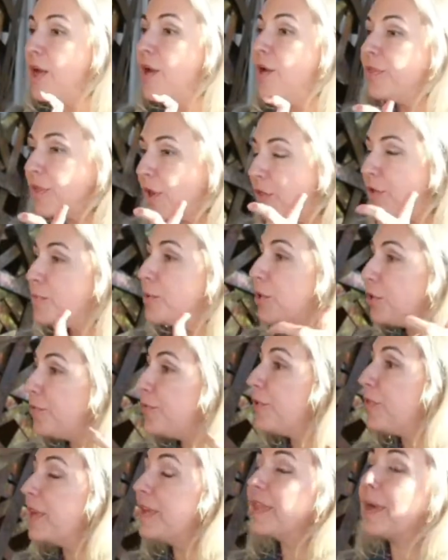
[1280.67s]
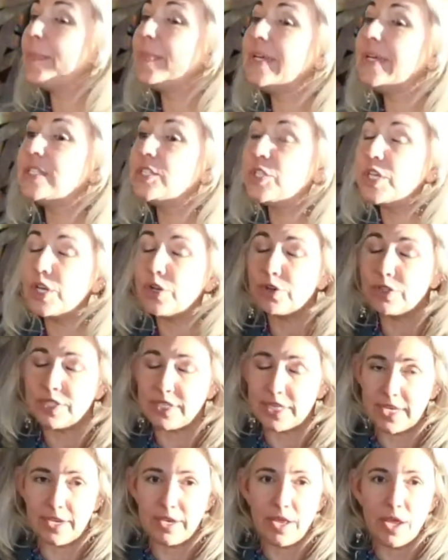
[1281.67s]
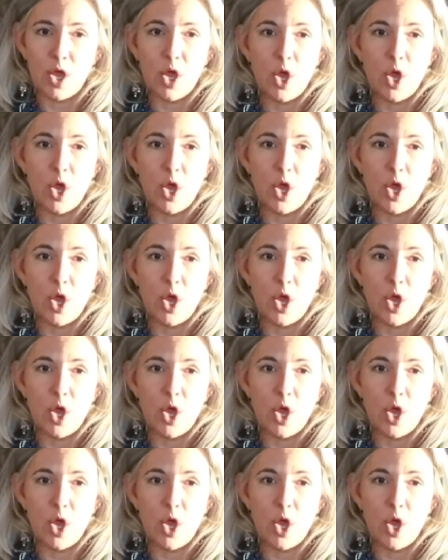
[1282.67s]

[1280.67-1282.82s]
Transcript: The other beautiful thing that Pete Seeger did